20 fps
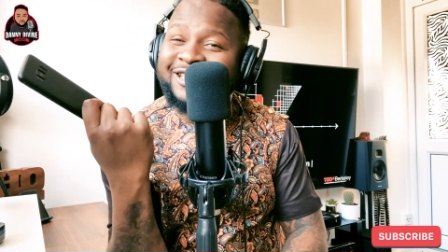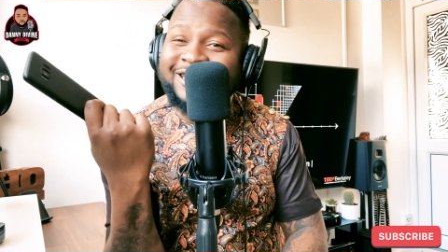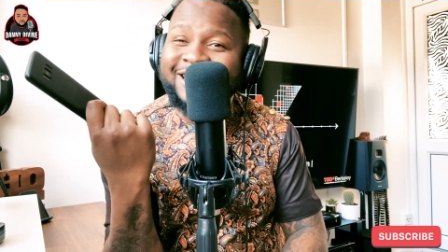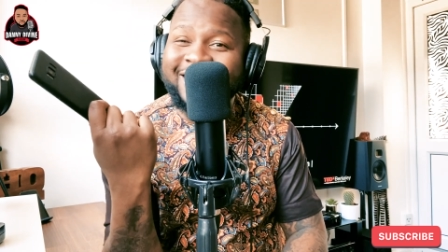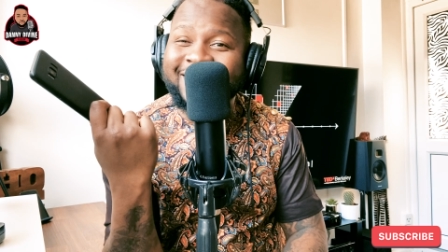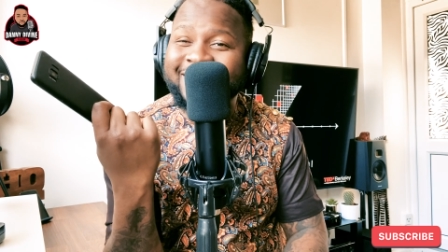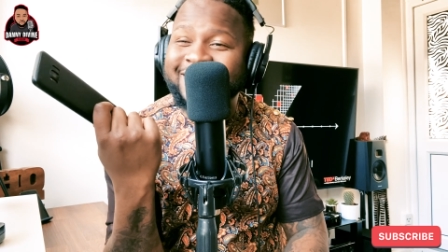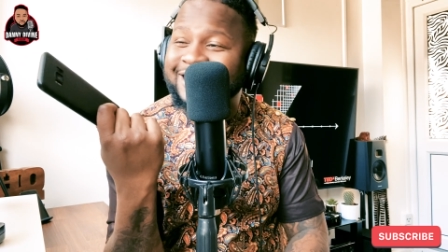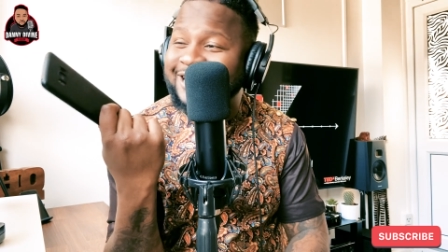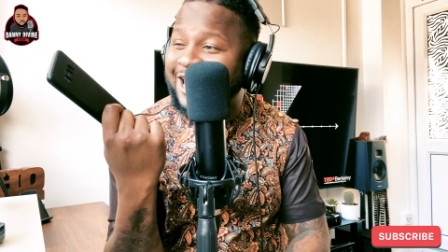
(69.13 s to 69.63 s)

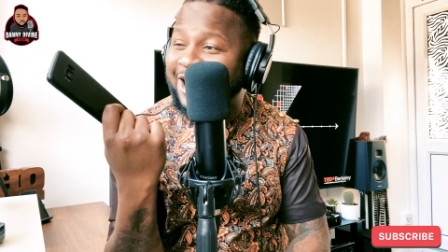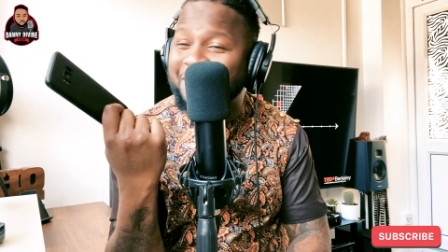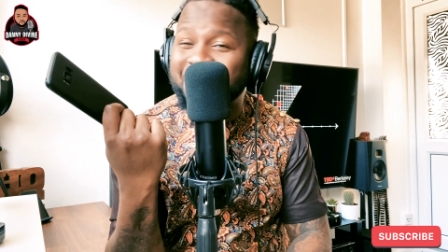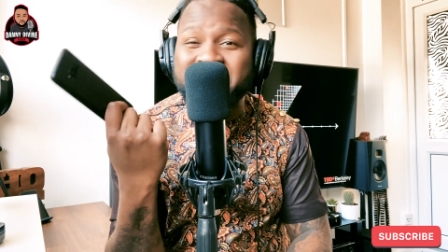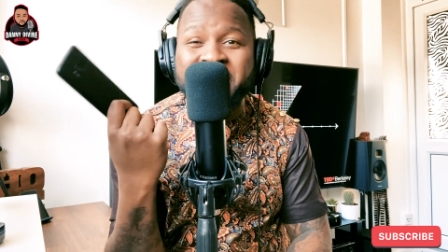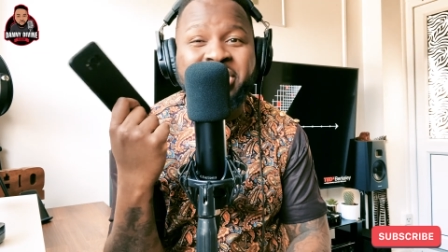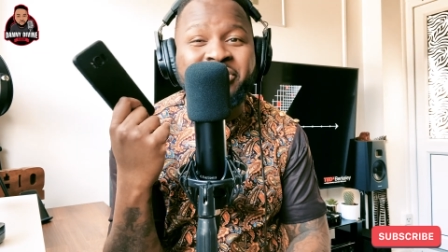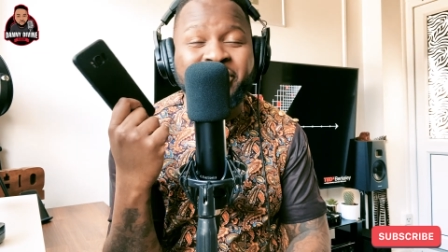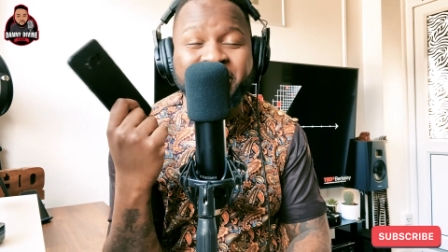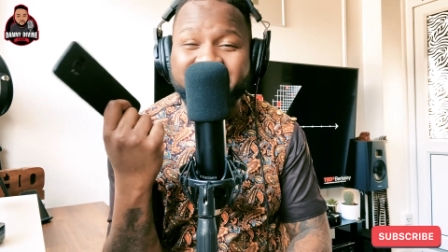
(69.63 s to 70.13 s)
shit is
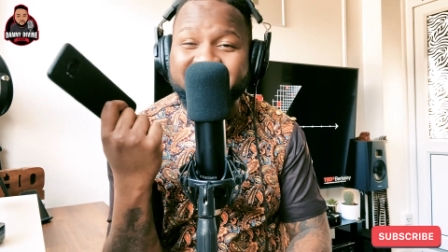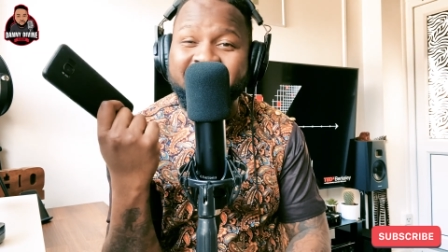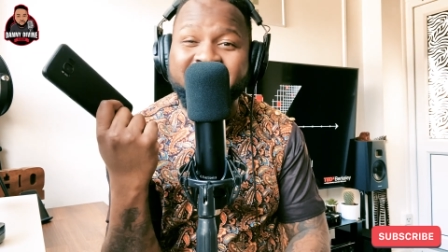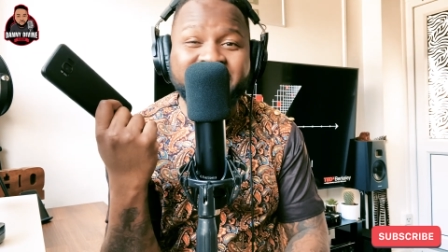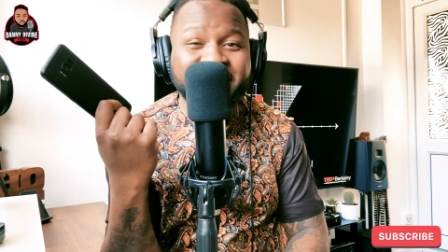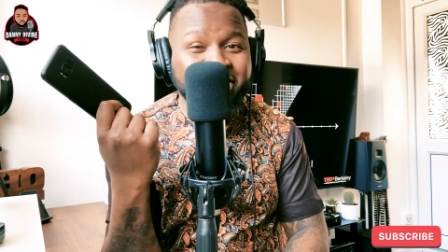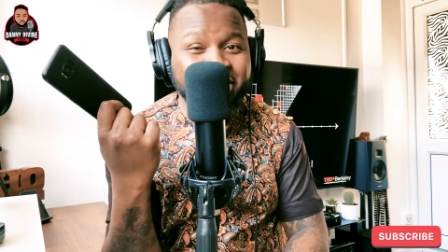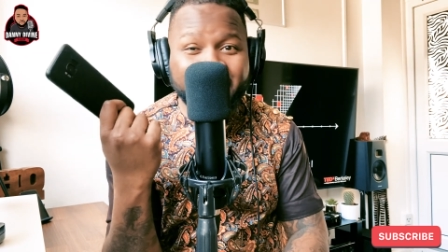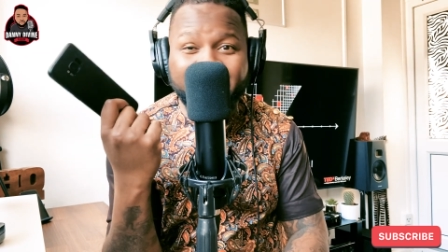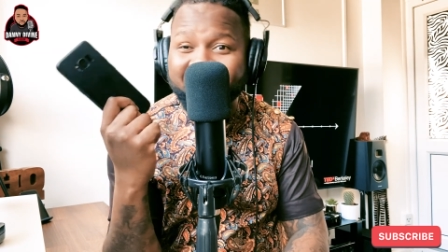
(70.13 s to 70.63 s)
carrying
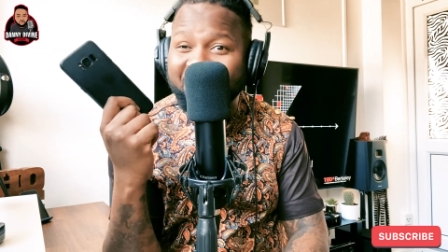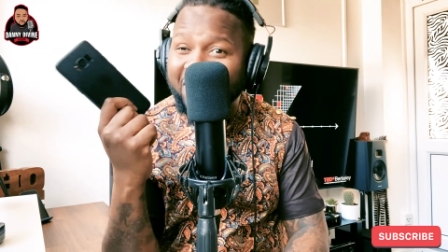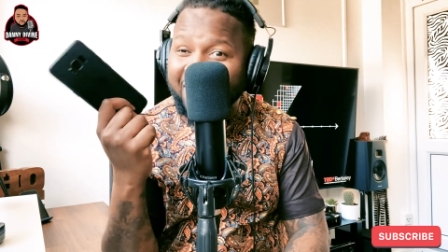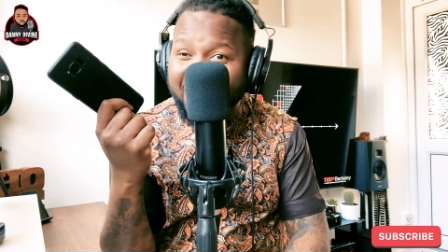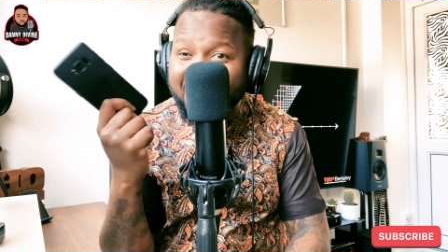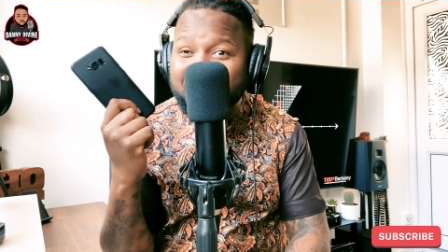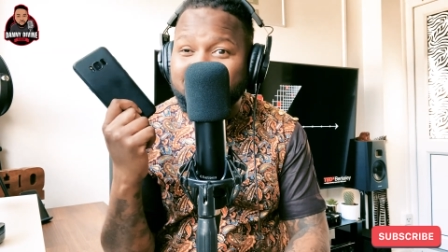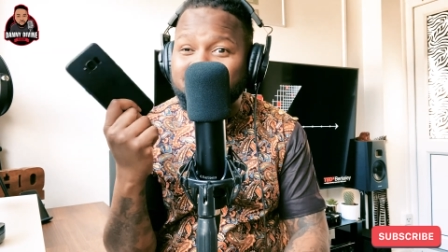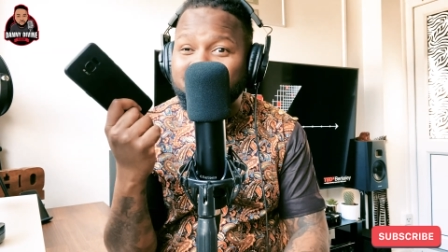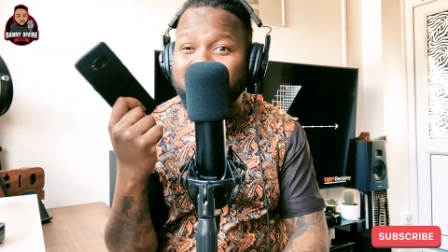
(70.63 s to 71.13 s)
radiation, if I
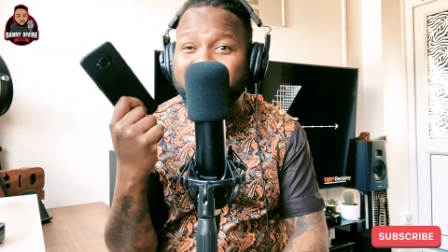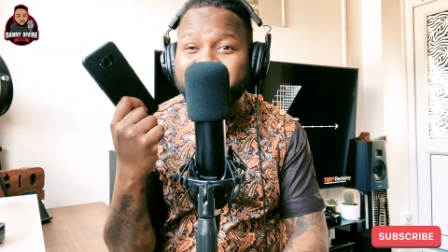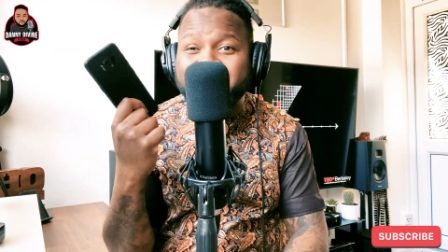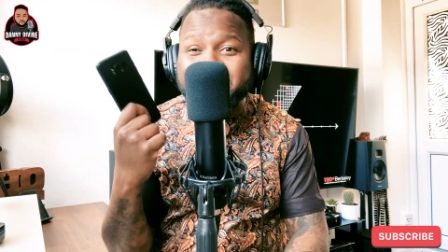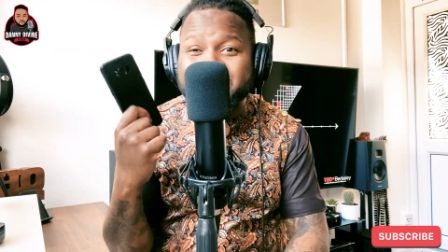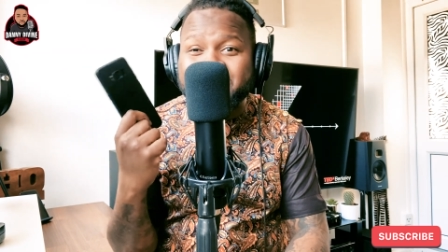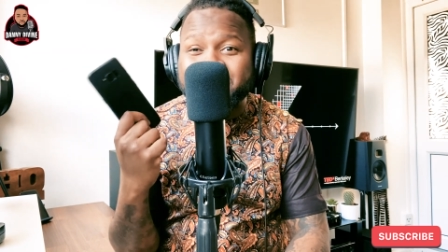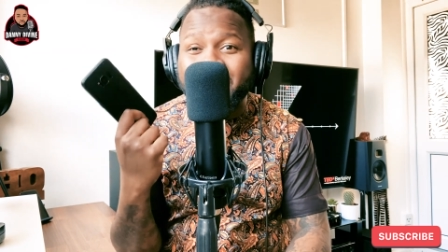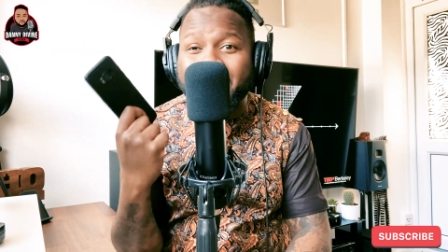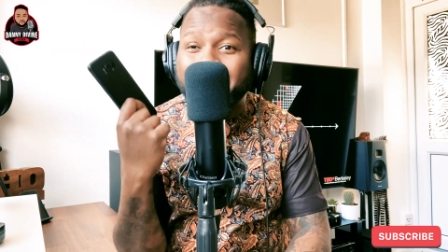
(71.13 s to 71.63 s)
got two of
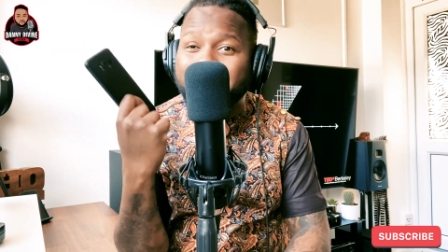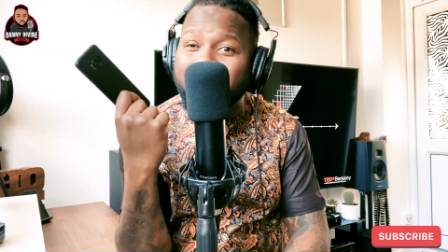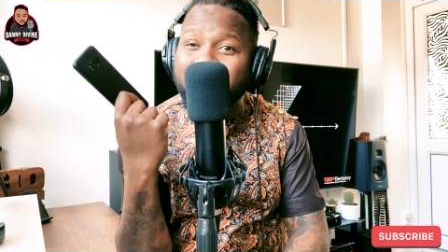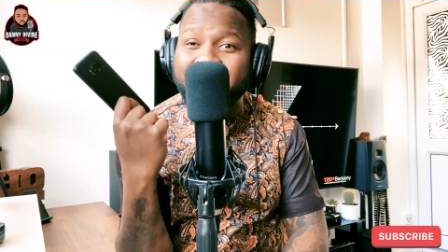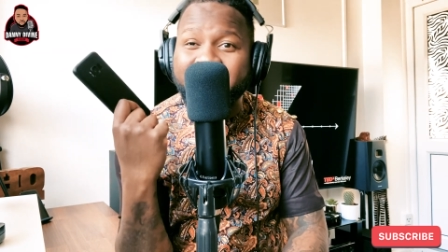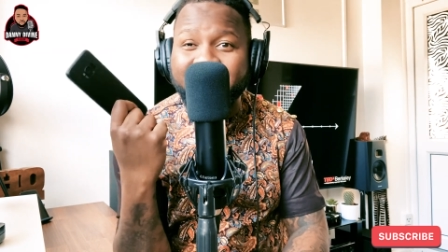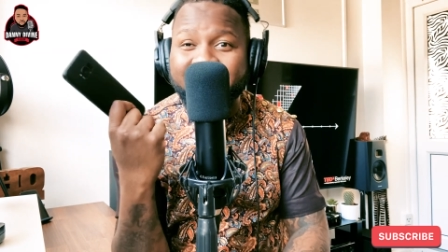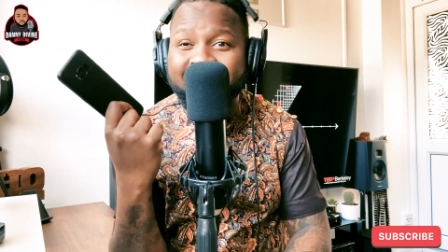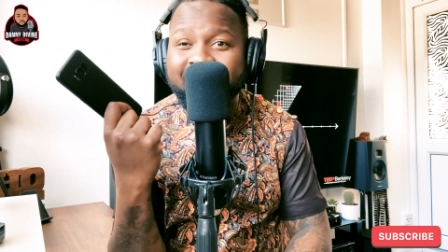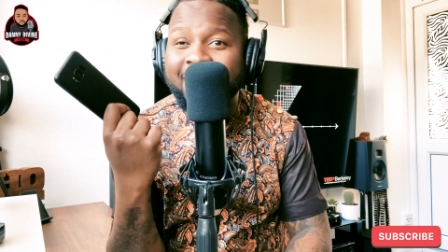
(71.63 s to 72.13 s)
this in my
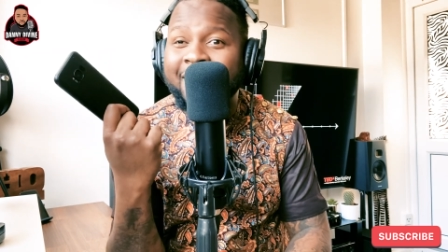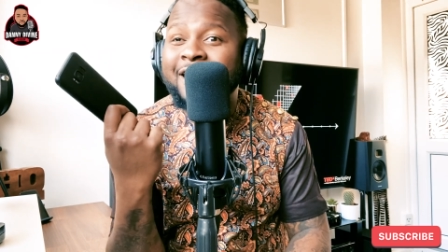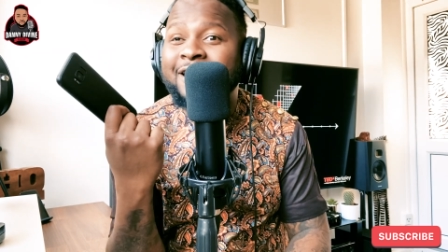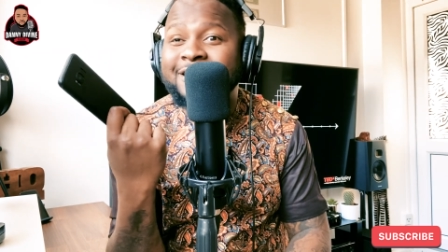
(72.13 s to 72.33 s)
pocket,